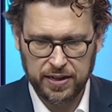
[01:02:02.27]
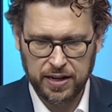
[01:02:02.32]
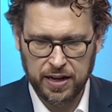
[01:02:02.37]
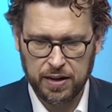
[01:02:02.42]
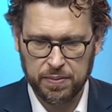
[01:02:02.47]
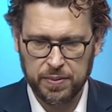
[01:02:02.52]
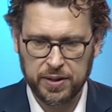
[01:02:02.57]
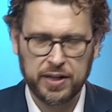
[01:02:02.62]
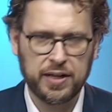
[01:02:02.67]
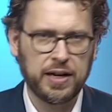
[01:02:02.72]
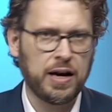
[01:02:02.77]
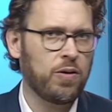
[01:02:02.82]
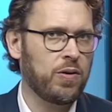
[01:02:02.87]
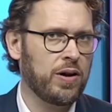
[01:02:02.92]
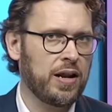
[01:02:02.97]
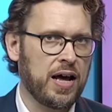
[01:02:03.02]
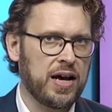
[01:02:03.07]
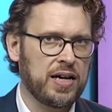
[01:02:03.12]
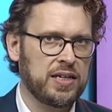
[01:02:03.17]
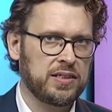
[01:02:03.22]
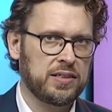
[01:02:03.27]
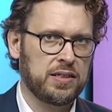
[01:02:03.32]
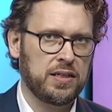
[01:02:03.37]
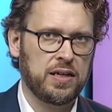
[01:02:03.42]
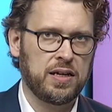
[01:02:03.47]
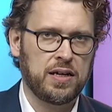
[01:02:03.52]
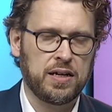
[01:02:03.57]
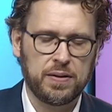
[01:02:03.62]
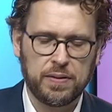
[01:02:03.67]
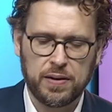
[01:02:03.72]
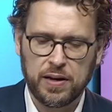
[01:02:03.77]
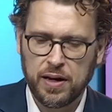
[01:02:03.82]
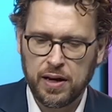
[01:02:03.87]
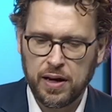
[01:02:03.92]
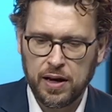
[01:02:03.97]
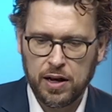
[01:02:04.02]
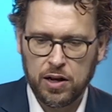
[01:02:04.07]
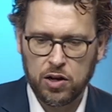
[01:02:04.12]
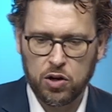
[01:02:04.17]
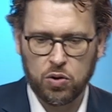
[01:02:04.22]
I mean, in our last
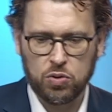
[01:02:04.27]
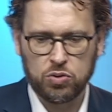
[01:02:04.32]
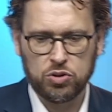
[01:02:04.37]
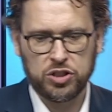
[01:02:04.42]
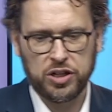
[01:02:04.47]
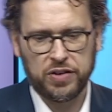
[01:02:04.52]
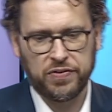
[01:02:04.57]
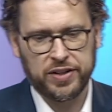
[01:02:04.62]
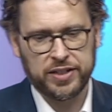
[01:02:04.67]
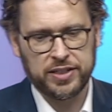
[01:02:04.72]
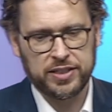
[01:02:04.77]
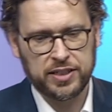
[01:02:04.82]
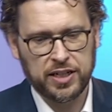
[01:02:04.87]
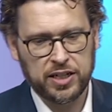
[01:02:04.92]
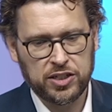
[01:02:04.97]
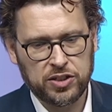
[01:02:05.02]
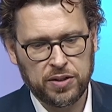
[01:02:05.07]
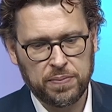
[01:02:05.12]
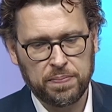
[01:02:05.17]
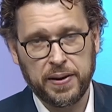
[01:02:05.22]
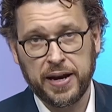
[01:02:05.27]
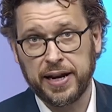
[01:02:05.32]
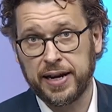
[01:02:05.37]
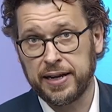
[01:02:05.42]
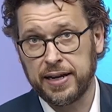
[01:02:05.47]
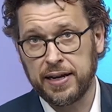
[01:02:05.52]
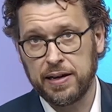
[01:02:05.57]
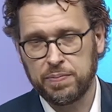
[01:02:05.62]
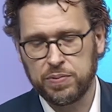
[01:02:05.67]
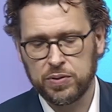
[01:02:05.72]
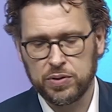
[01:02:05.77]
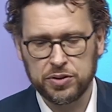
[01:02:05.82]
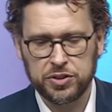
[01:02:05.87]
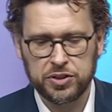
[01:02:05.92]
launch event session back in April,